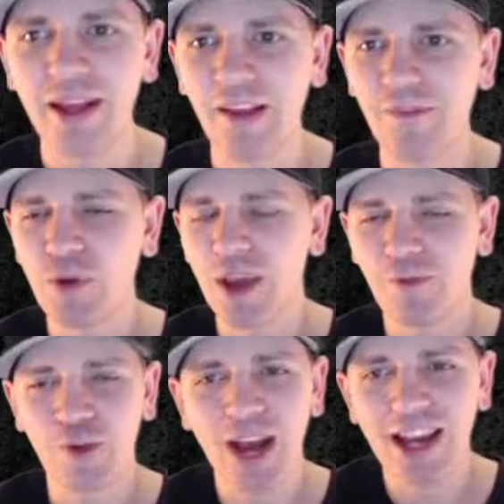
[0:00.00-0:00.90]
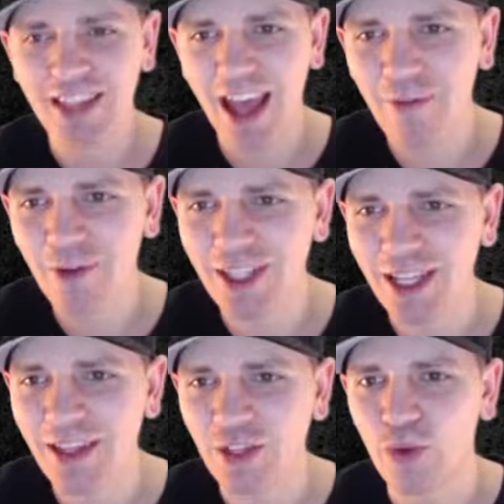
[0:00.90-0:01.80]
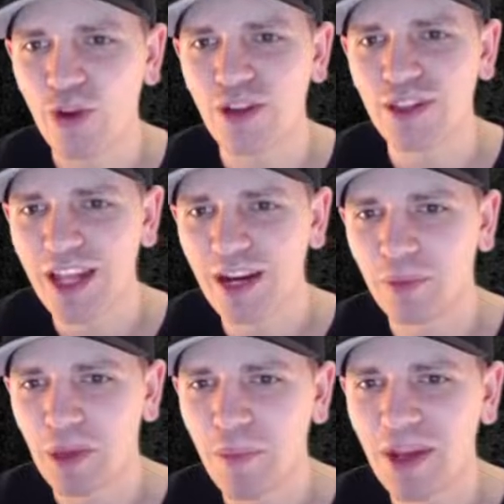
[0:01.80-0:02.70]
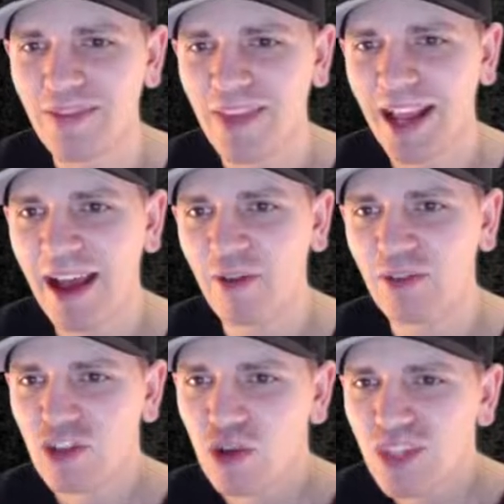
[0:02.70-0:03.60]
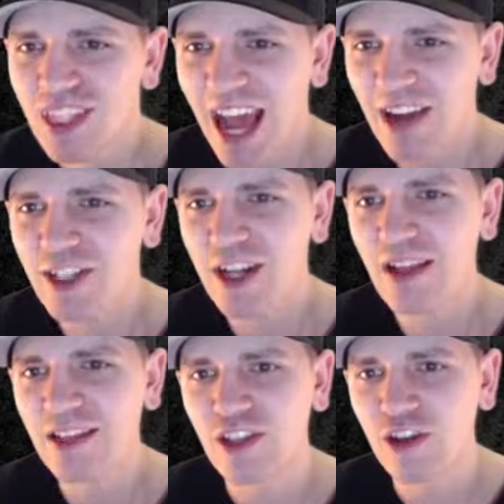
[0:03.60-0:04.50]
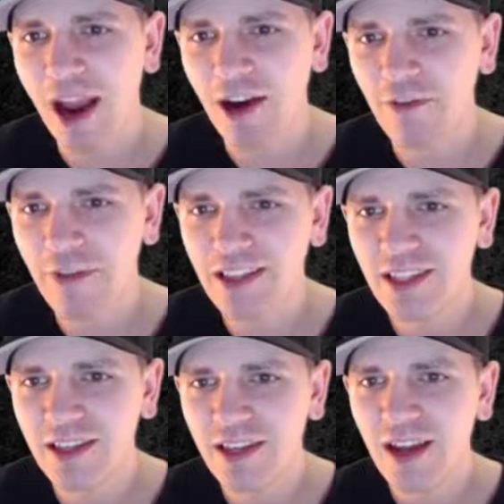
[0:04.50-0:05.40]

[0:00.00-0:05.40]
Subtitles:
if you guys ever see this where you can send a blimp in and take out 2 scatter shots and 2 air defenses,